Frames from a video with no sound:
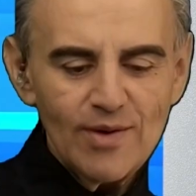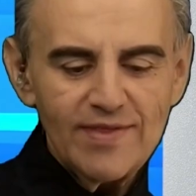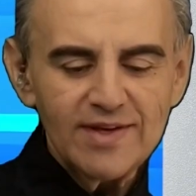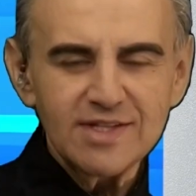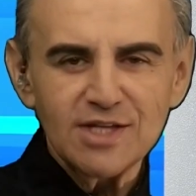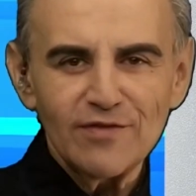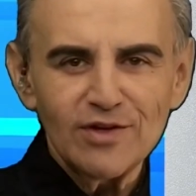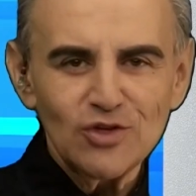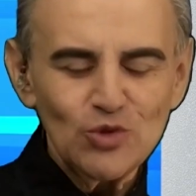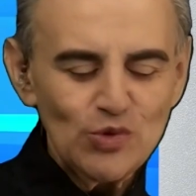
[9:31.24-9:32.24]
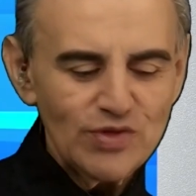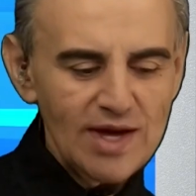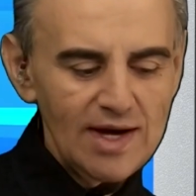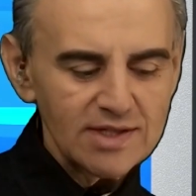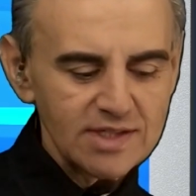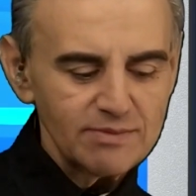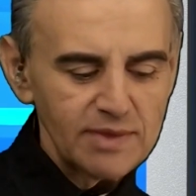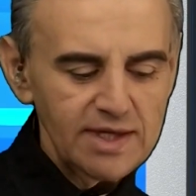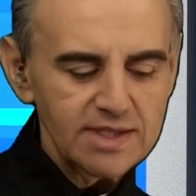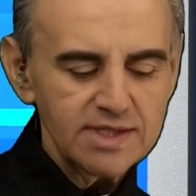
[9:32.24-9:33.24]
and this is over 2,000
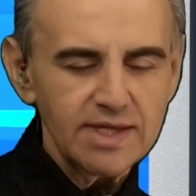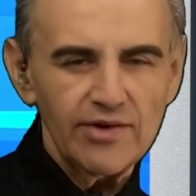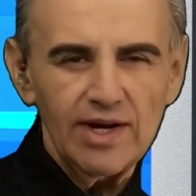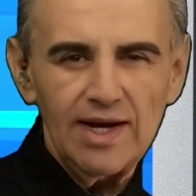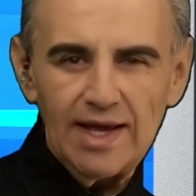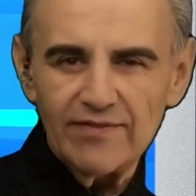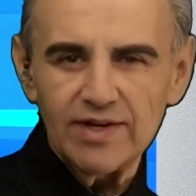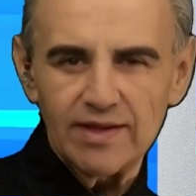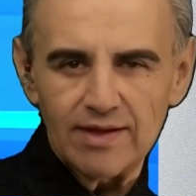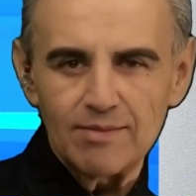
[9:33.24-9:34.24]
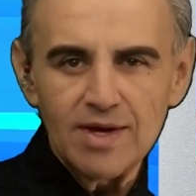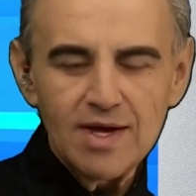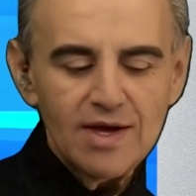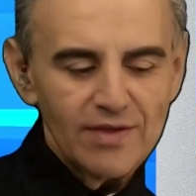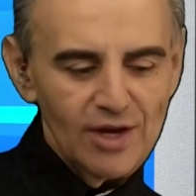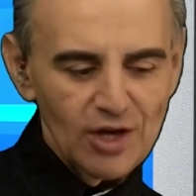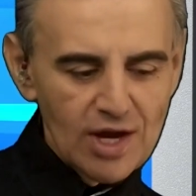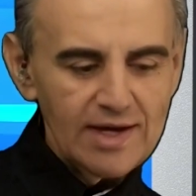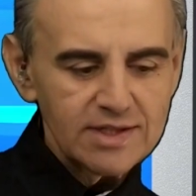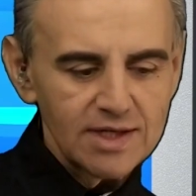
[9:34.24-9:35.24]
metres. There are 11 of them that are
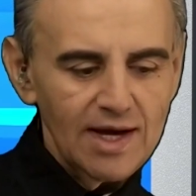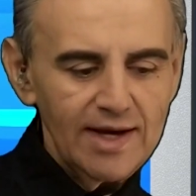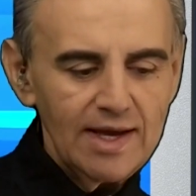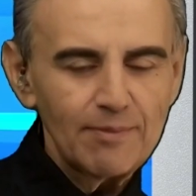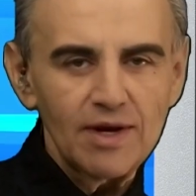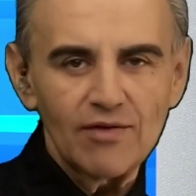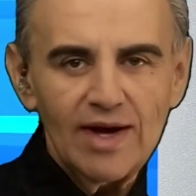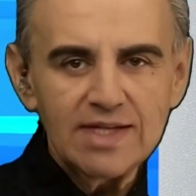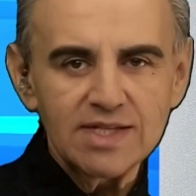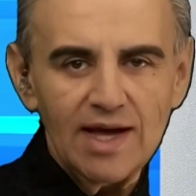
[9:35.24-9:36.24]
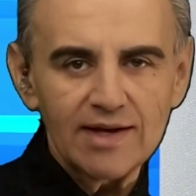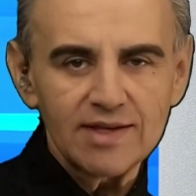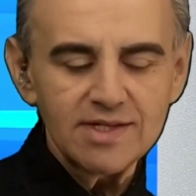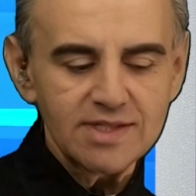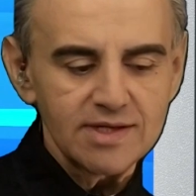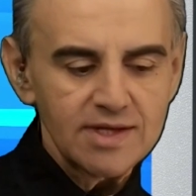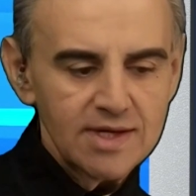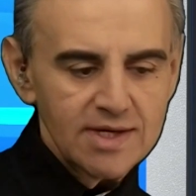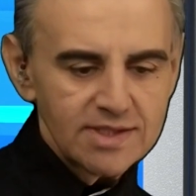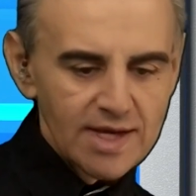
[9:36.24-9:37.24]
going to line up in a race like this, and
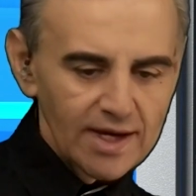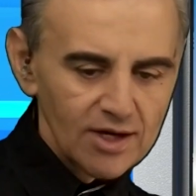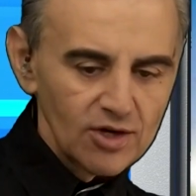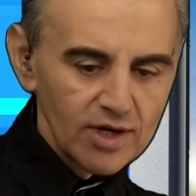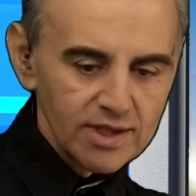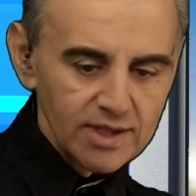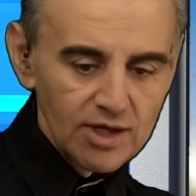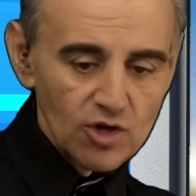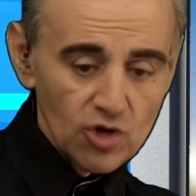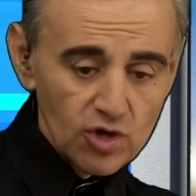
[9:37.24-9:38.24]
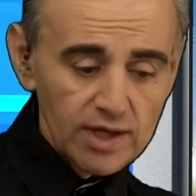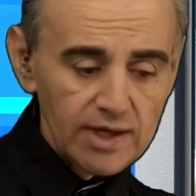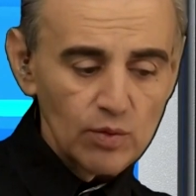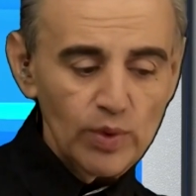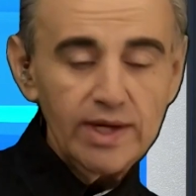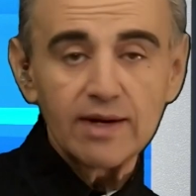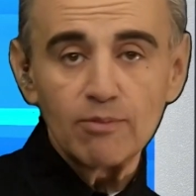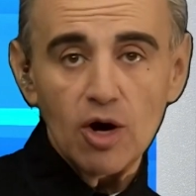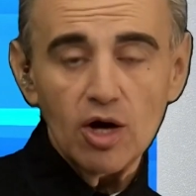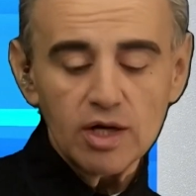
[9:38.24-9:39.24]
take a look at the early week
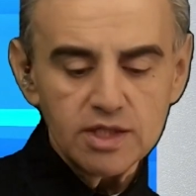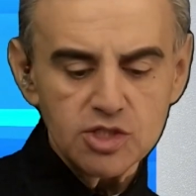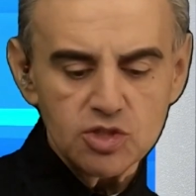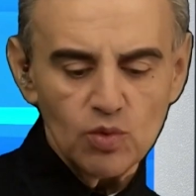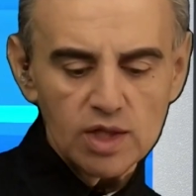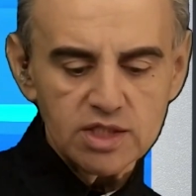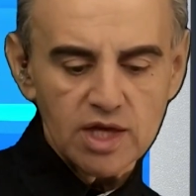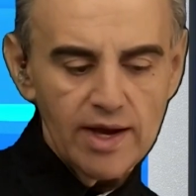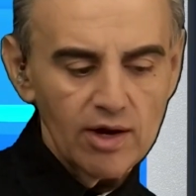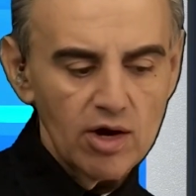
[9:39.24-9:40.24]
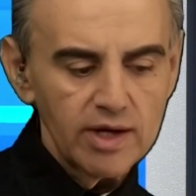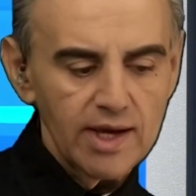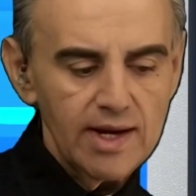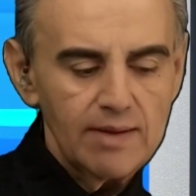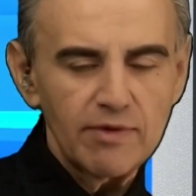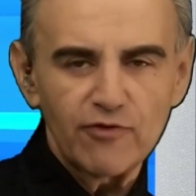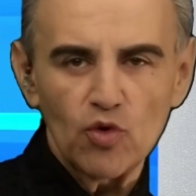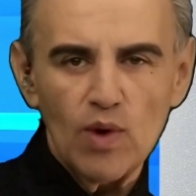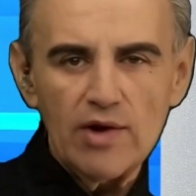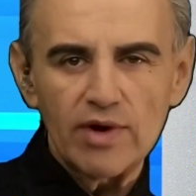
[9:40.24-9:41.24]
market as to what's going on here. Number 4,
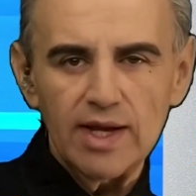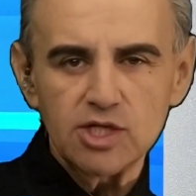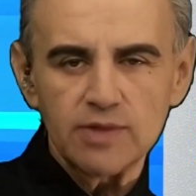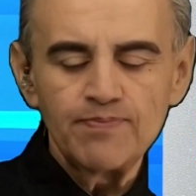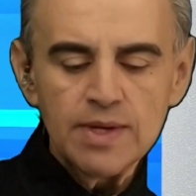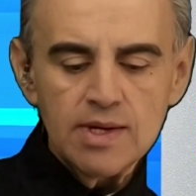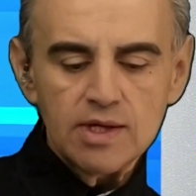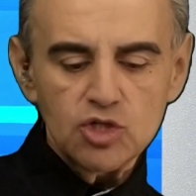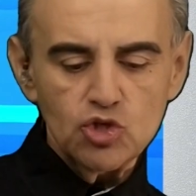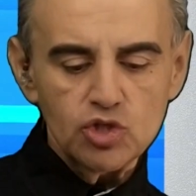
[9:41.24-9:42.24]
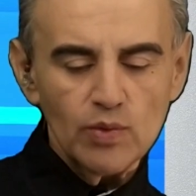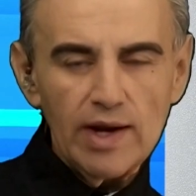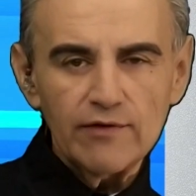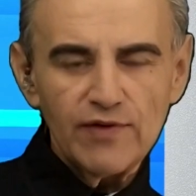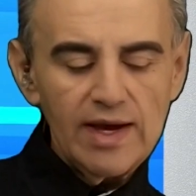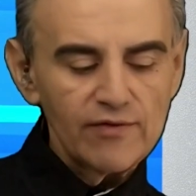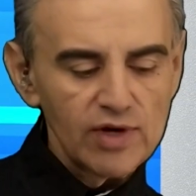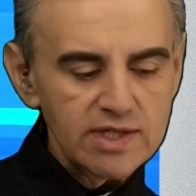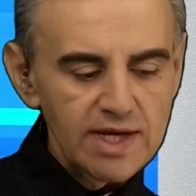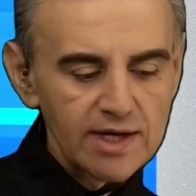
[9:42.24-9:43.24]
One Religion, 2 to 1
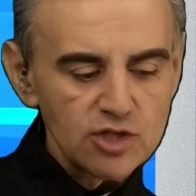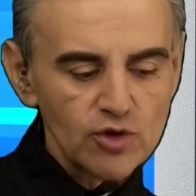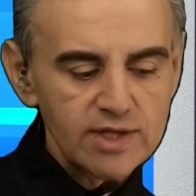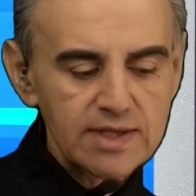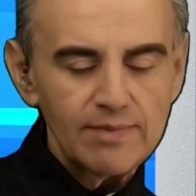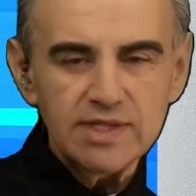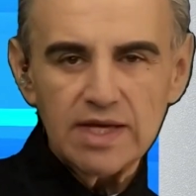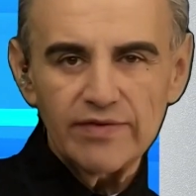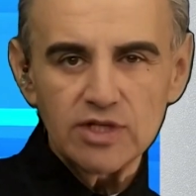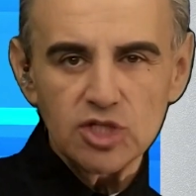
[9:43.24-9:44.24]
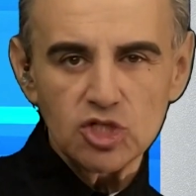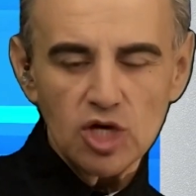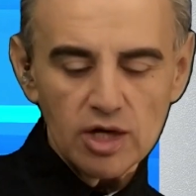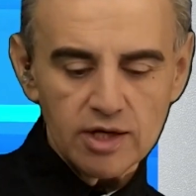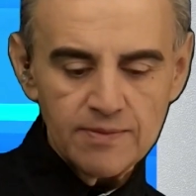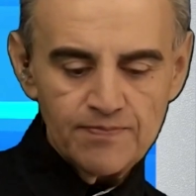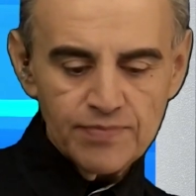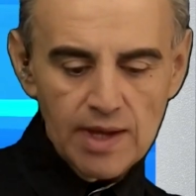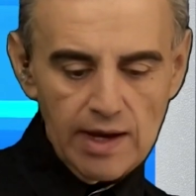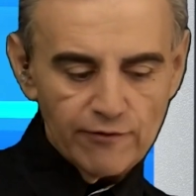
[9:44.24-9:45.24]
favourite. Second choice, number 7, to Doc
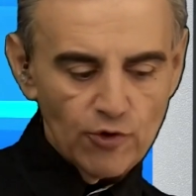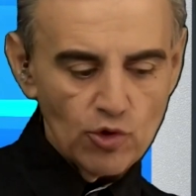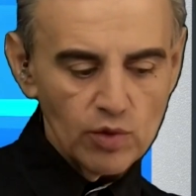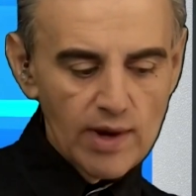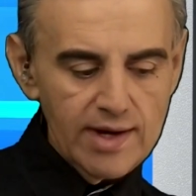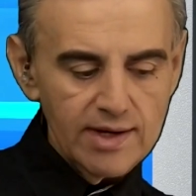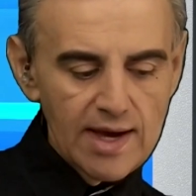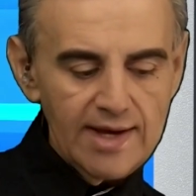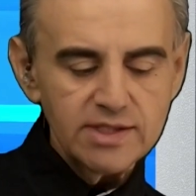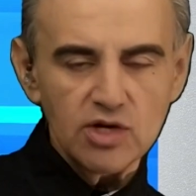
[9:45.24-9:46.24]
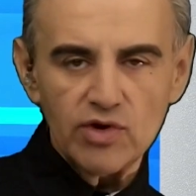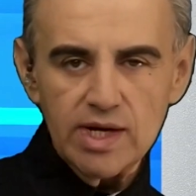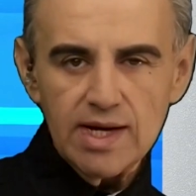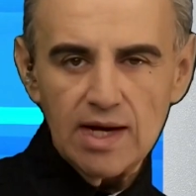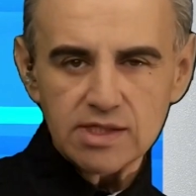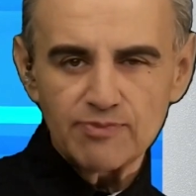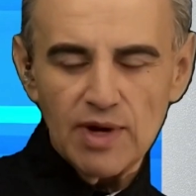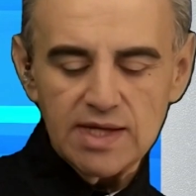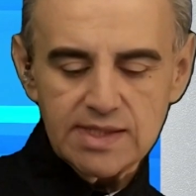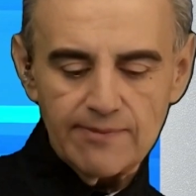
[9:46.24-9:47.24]
at 4 to 1. 8, Greenhouse
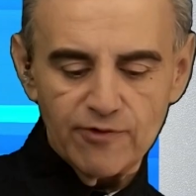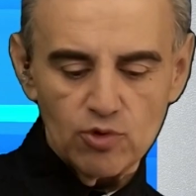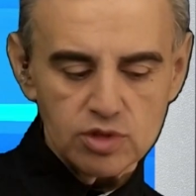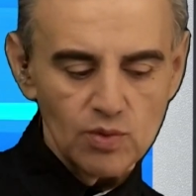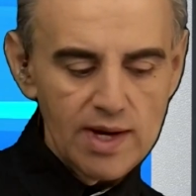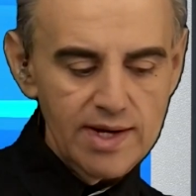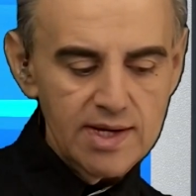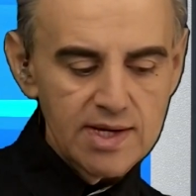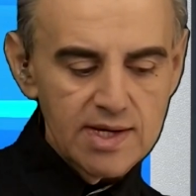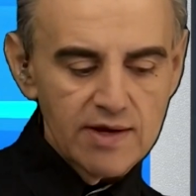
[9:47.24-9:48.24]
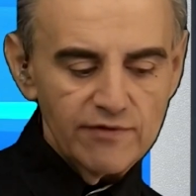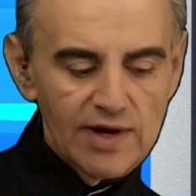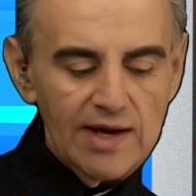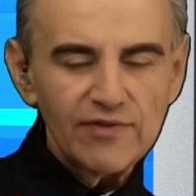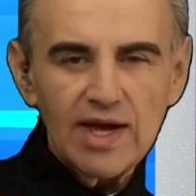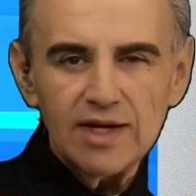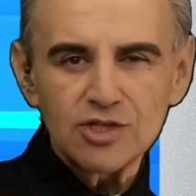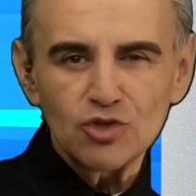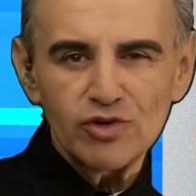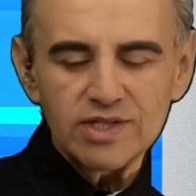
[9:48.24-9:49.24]
priced up 4 to 1. 5,
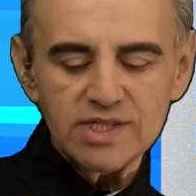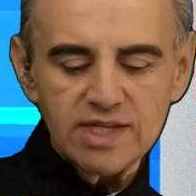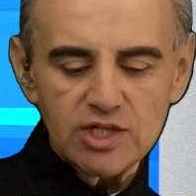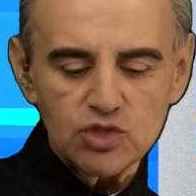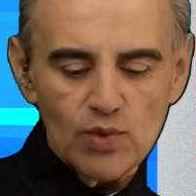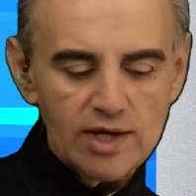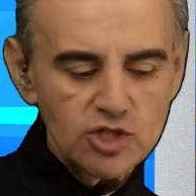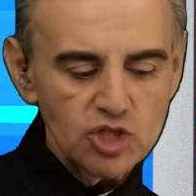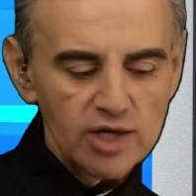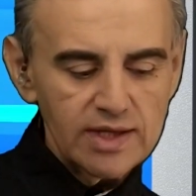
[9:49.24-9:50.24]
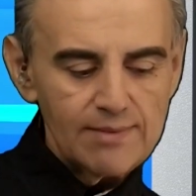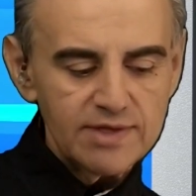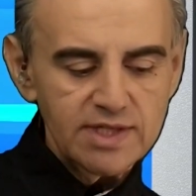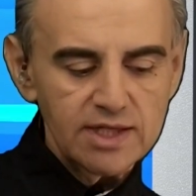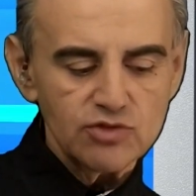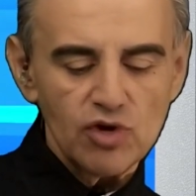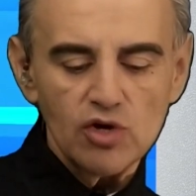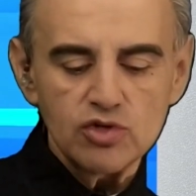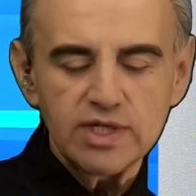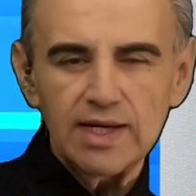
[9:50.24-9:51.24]
Catazora is a 6 to 1 shot. Number 6,
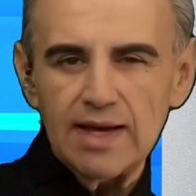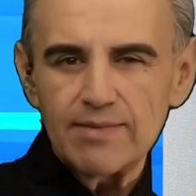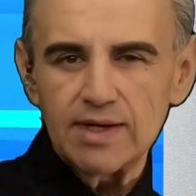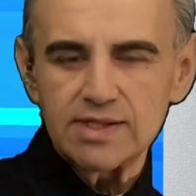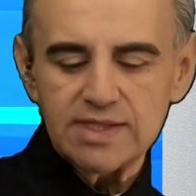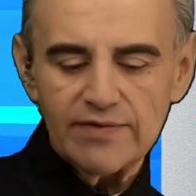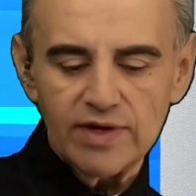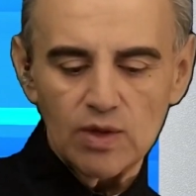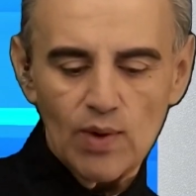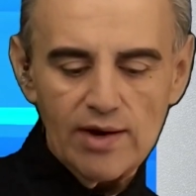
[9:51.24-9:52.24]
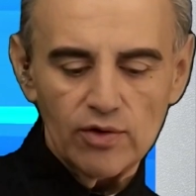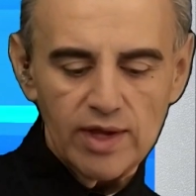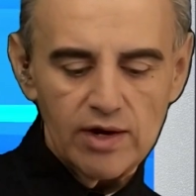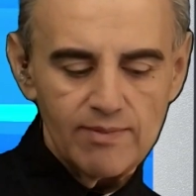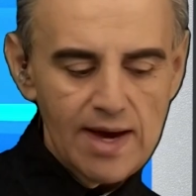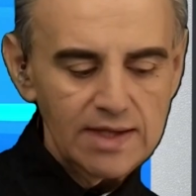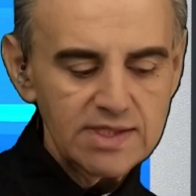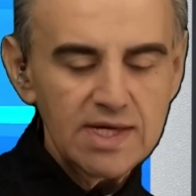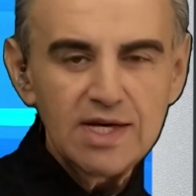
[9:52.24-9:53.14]
Rosie Lemon, 7 to 1 or thereabouts.